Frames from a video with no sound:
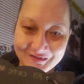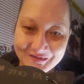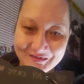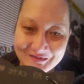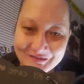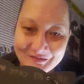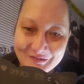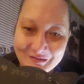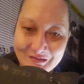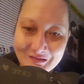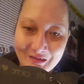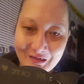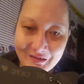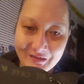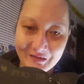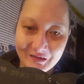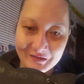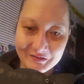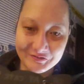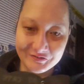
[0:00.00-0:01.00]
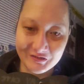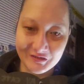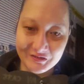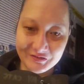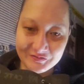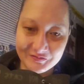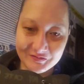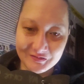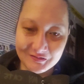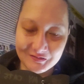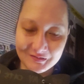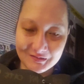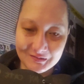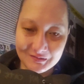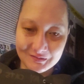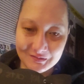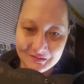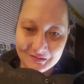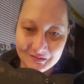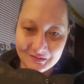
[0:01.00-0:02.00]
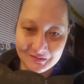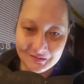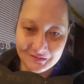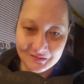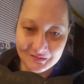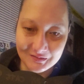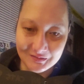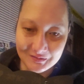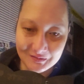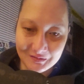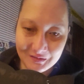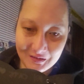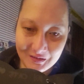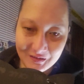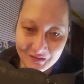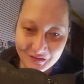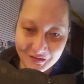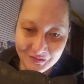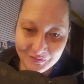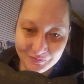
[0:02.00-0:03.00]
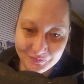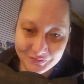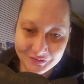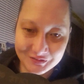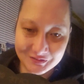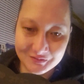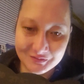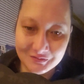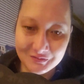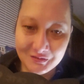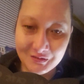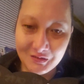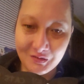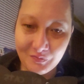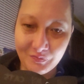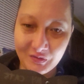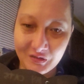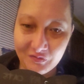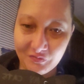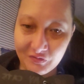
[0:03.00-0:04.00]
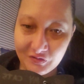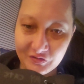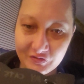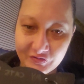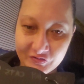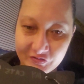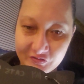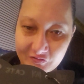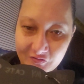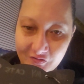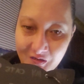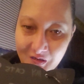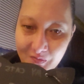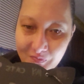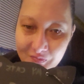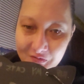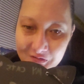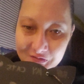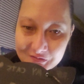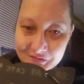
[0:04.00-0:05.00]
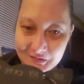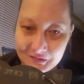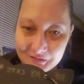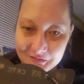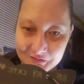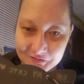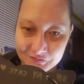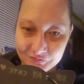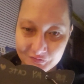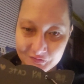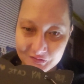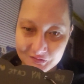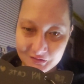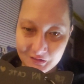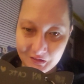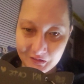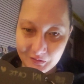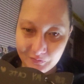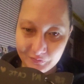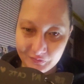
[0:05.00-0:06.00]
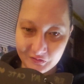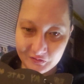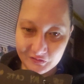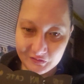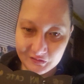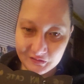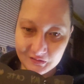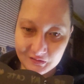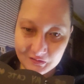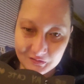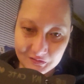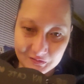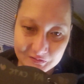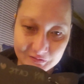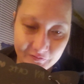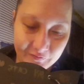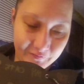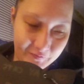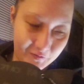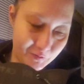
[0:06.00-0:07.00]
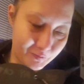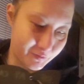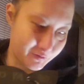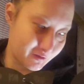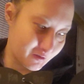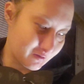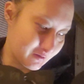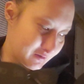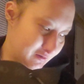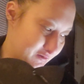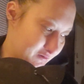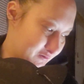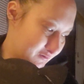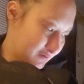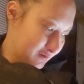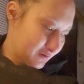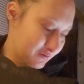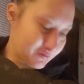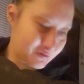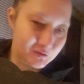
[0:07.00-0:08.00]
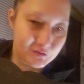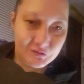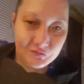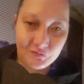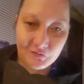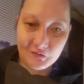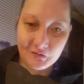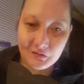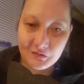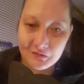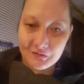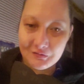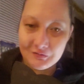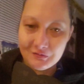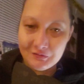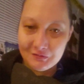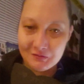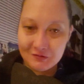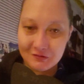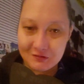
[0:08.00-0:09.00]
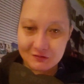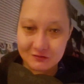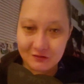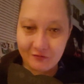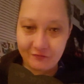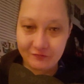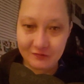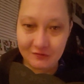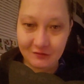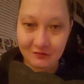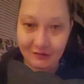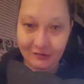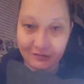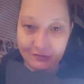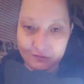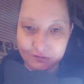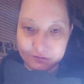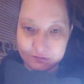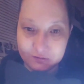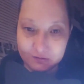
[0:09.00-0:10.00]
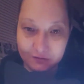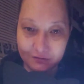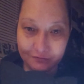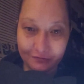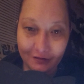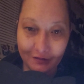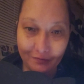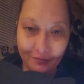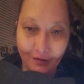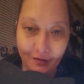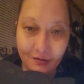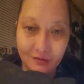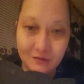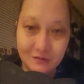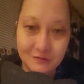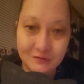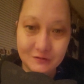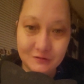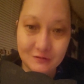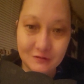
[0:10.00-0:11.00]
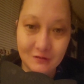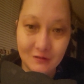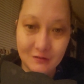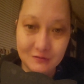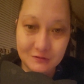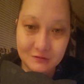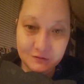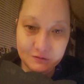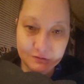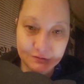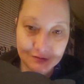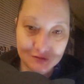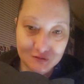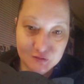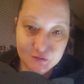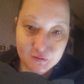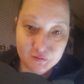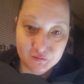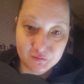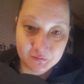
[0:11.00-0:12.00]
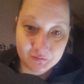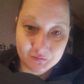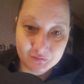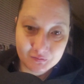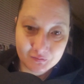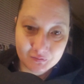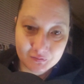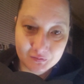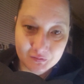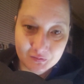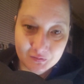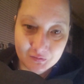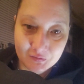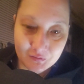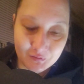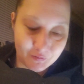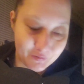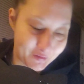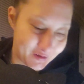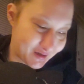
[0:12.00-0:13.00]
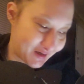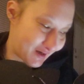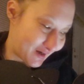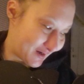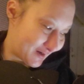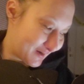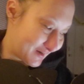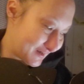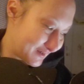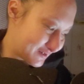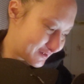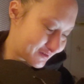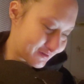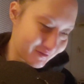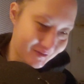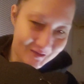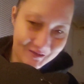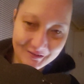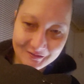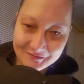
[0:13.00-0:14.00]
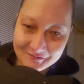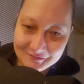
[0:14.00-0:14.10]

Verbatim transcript: and then I tried doing the names, but it wouldn't show up, because like this one's kind of blurry, unless if I put the light to it, which is why the selfie light is like right by it, so you guys could see it. But yeah, I drew that.